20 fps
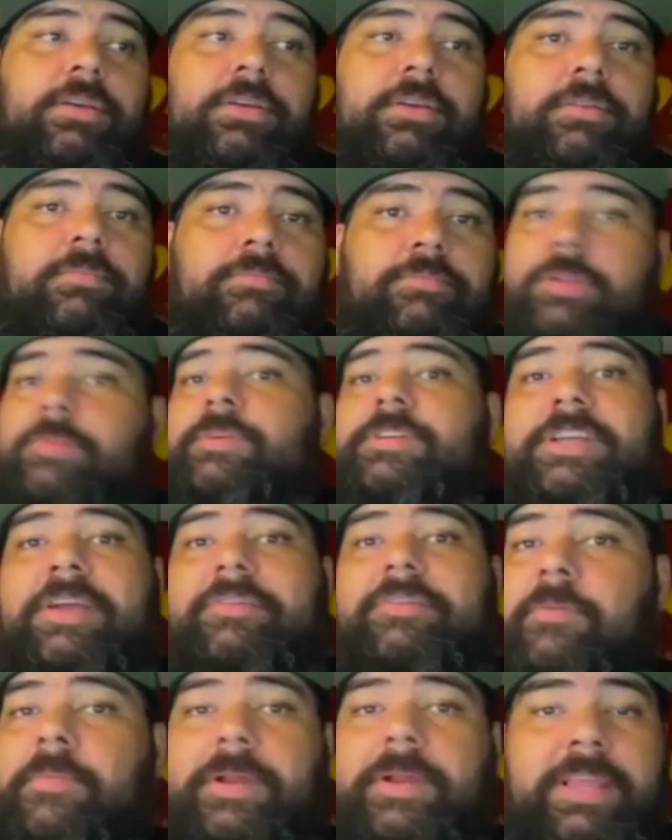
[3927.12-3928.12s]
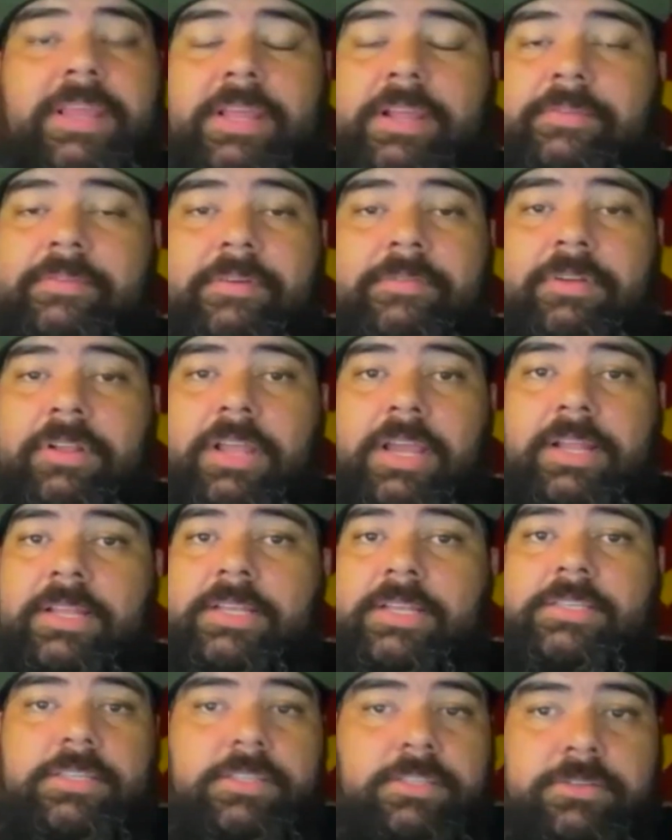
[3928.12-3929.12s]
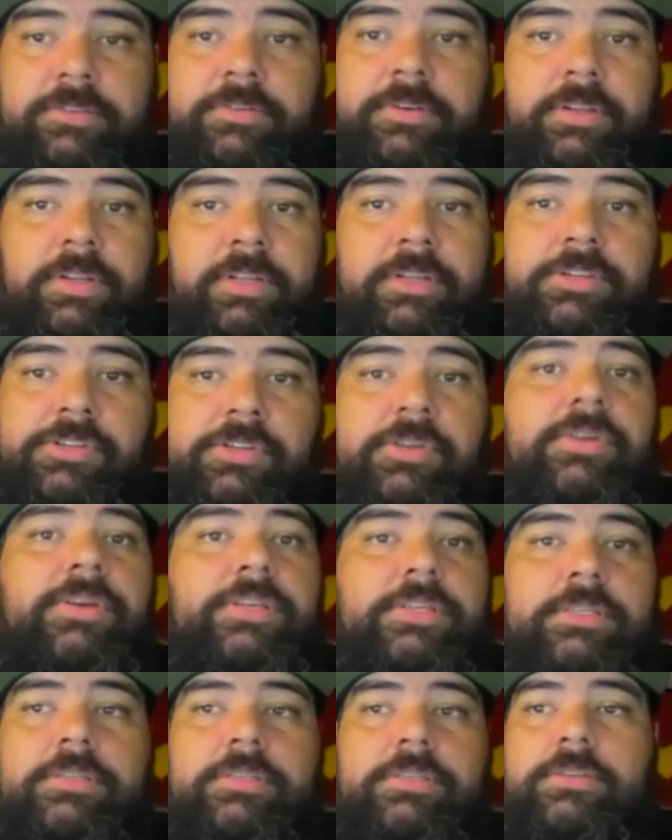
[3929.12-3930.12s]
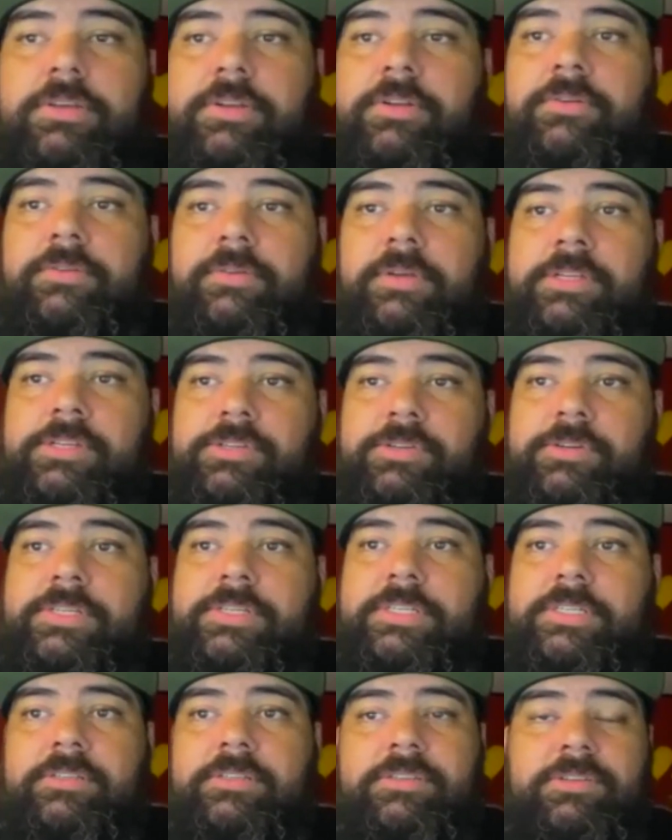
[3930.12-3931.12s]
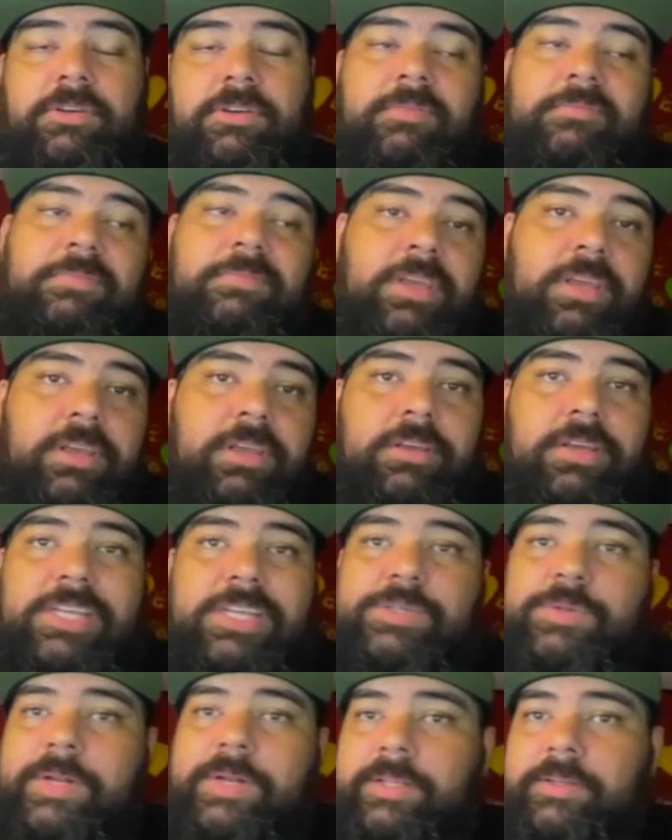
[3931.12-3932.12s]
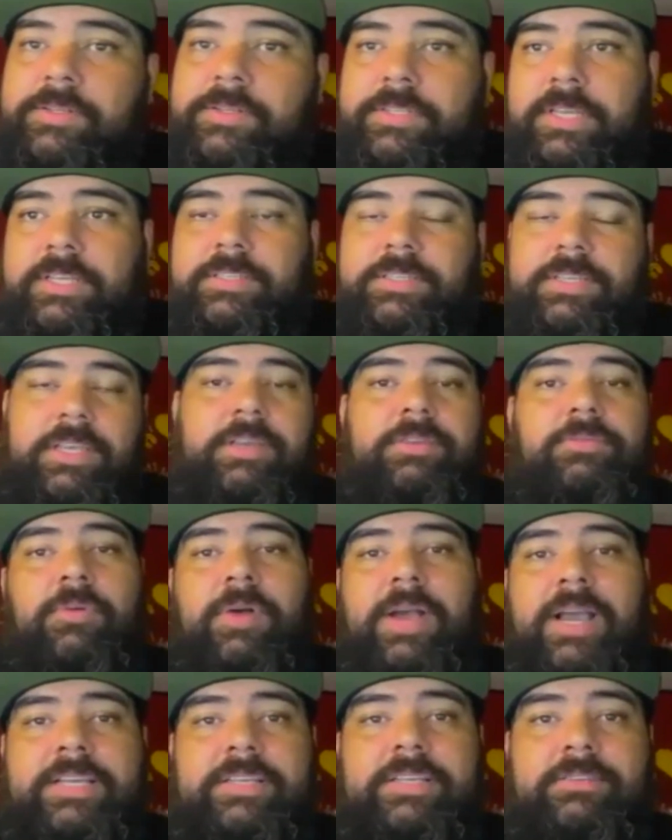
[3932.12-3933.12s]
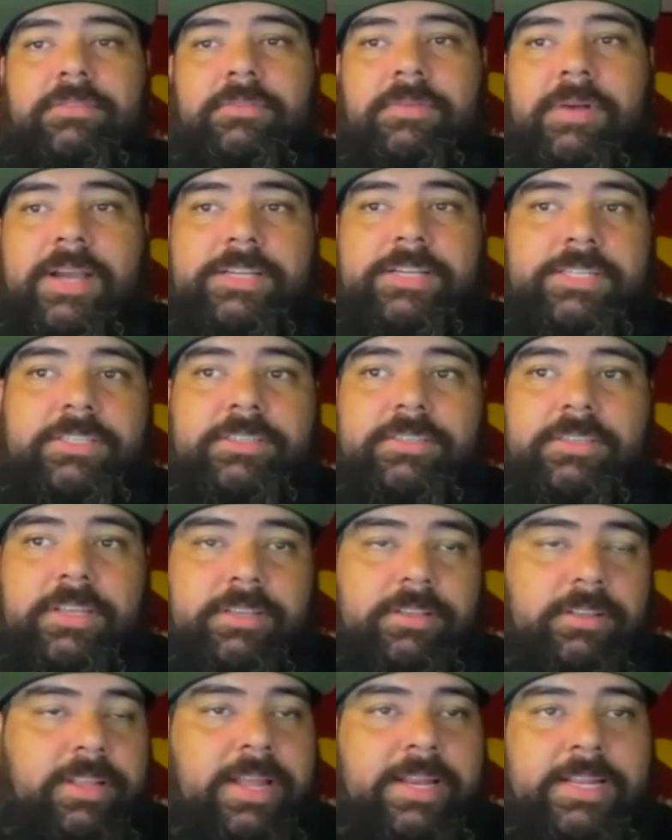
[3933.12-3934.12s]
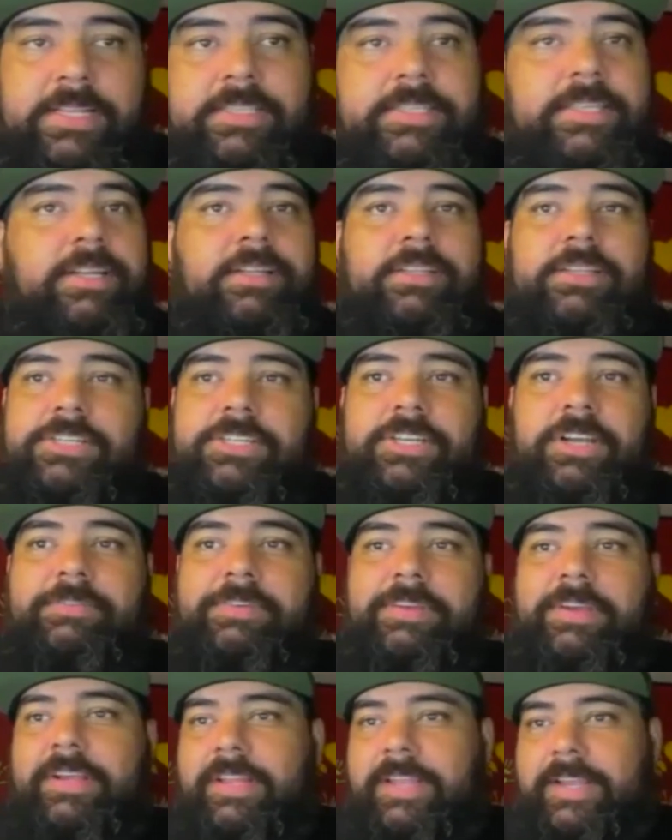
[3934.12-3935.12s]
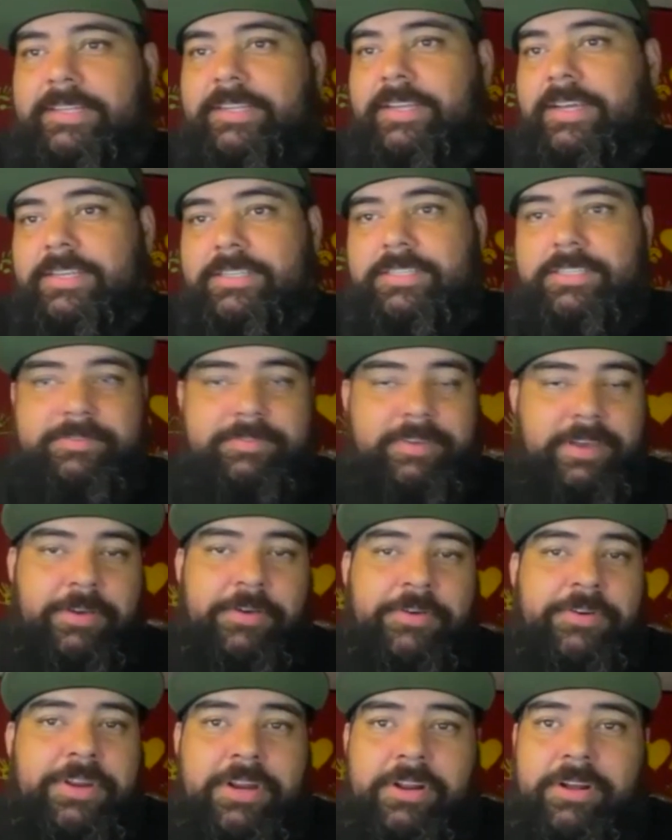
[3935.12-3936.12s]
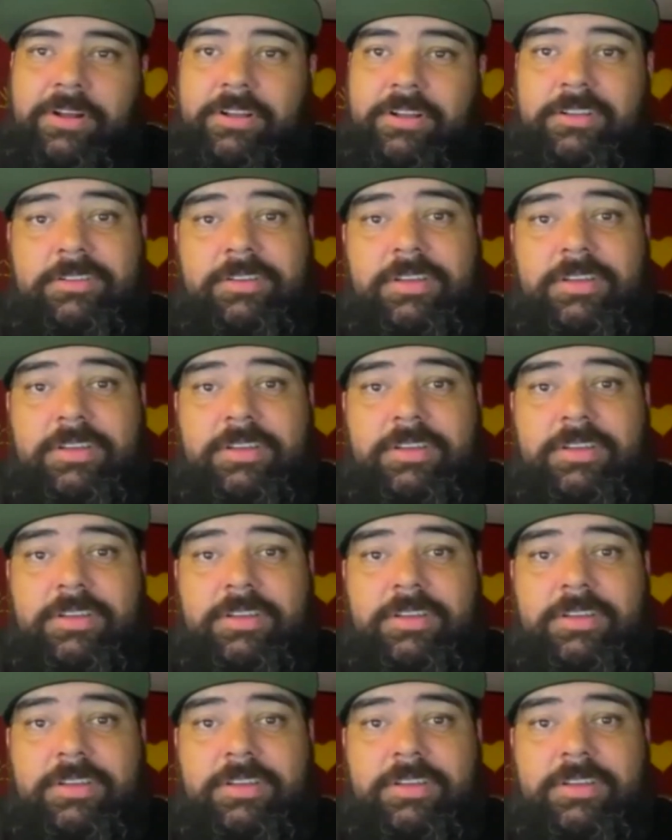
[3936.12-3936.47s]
pretty much everybody that I've ever let listen to it enjoys it. So it's one of those things, like, why just let it sit on the shelf and collect dust if I own it all?